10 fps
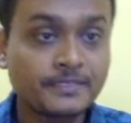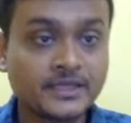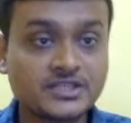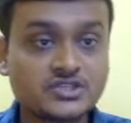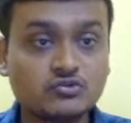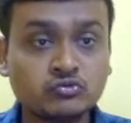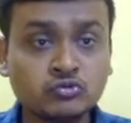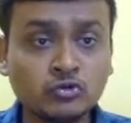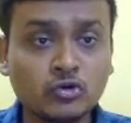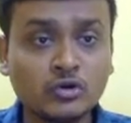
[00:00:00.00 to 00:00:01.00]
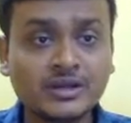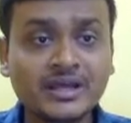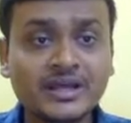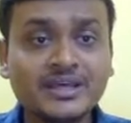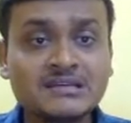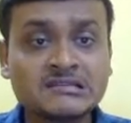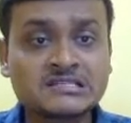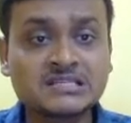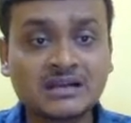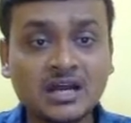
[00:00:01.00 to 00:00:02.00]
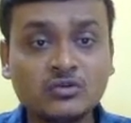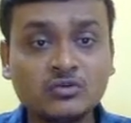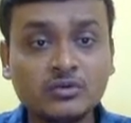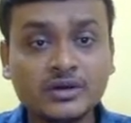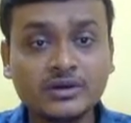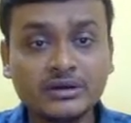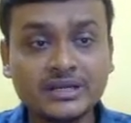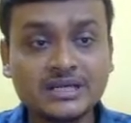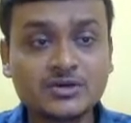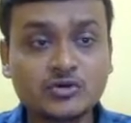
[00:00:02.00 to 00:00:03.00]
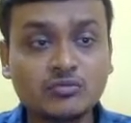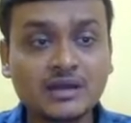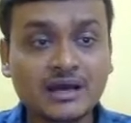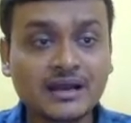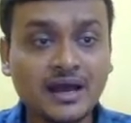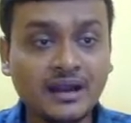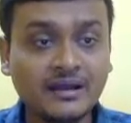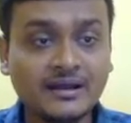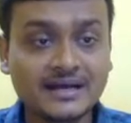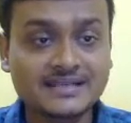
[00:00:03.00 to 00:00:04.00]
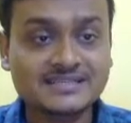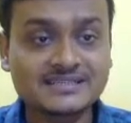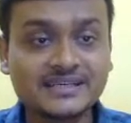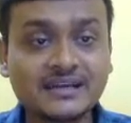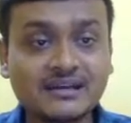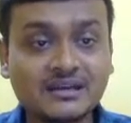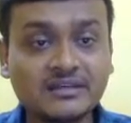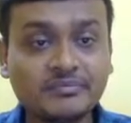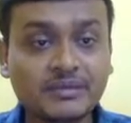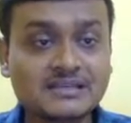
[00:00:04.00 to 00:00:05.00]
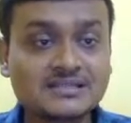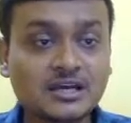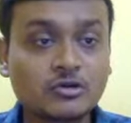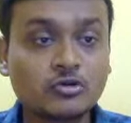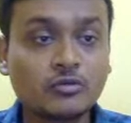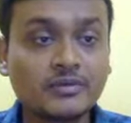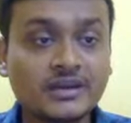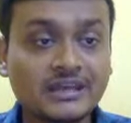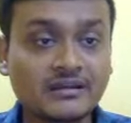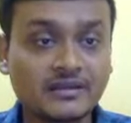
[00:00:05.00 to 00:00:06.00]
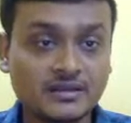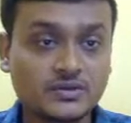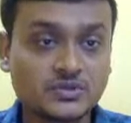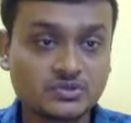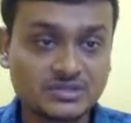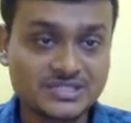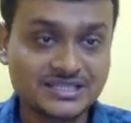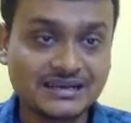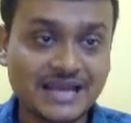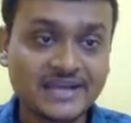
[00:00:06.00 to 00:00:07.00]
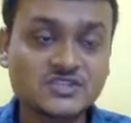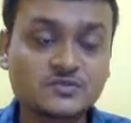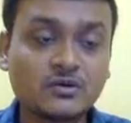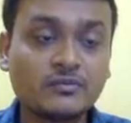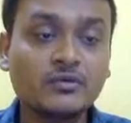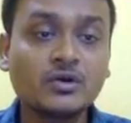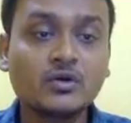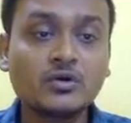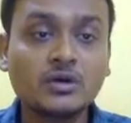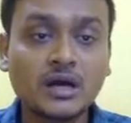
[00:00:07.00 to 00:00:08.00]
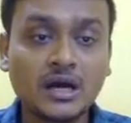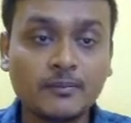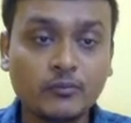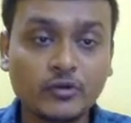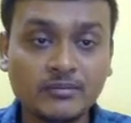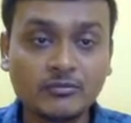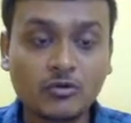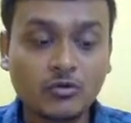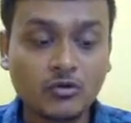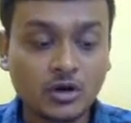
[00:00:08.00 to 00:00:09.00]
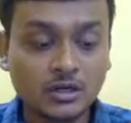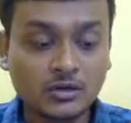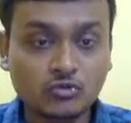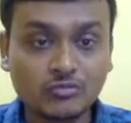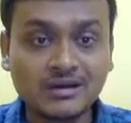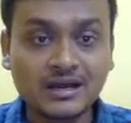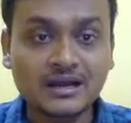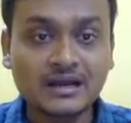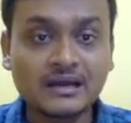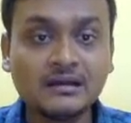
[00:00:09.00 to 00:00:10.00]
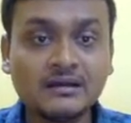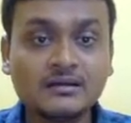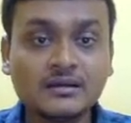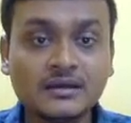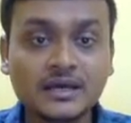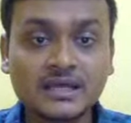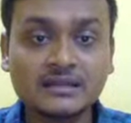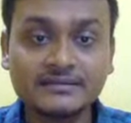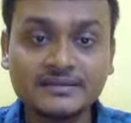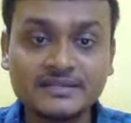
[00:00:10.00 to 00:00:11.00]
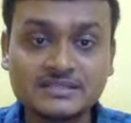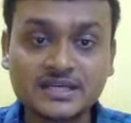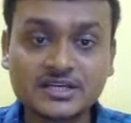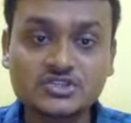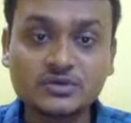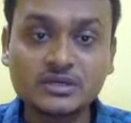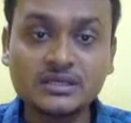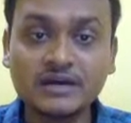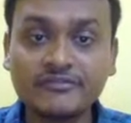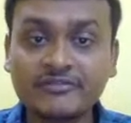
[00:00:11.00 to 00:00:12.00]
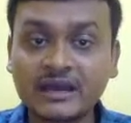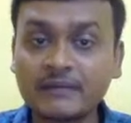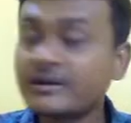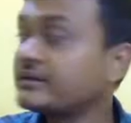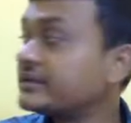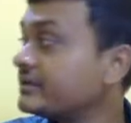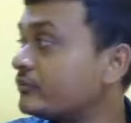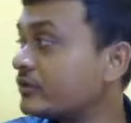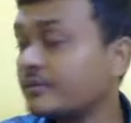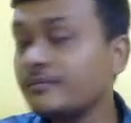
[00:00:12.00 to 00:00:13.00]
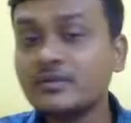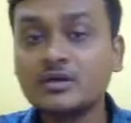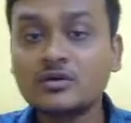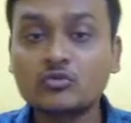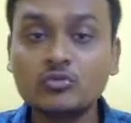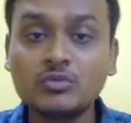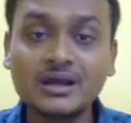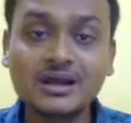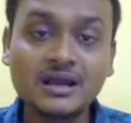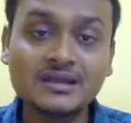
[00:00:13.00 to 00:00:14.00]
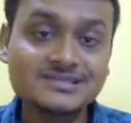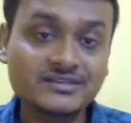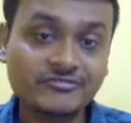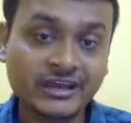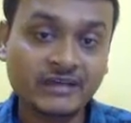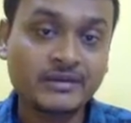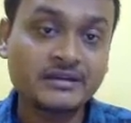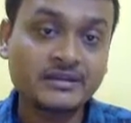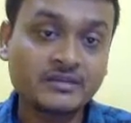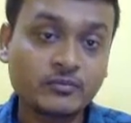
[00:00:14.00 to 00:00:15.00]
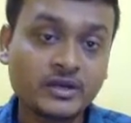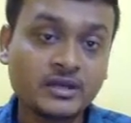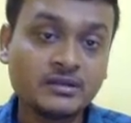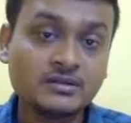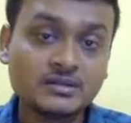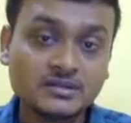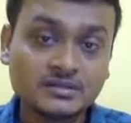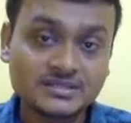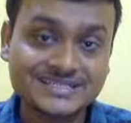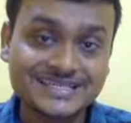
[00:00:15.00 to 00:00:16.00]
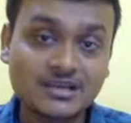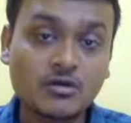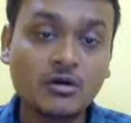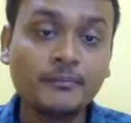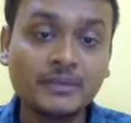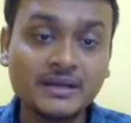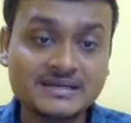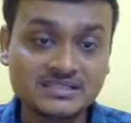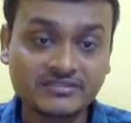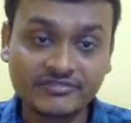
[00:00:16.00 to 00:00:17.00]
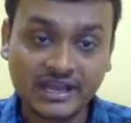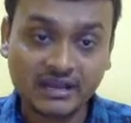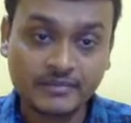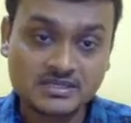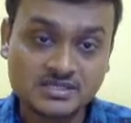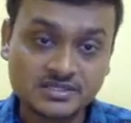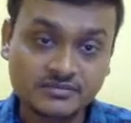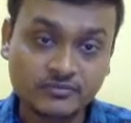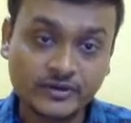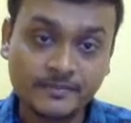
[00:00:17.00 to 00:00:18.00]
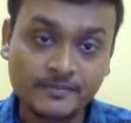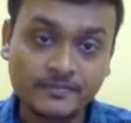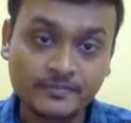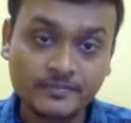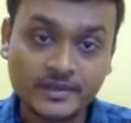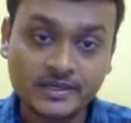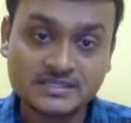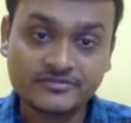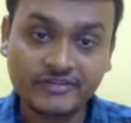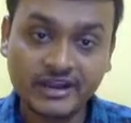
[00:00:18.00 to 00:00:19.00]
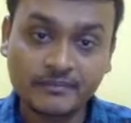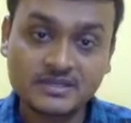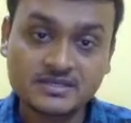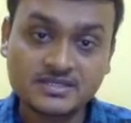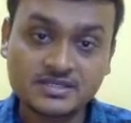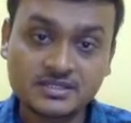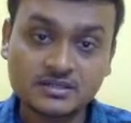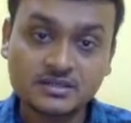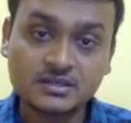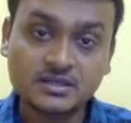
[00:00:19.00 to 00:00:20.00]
that is who wrote in Janadu did Kubla Khan a stately pleasure dome decree. So these are the lines from a poem called Kubla Khan, and this is actually a fragmentary poem. Kubla Khan is a fragmentary poem. It is incomplete. It's a fragmentary poem. It's a fragmentary,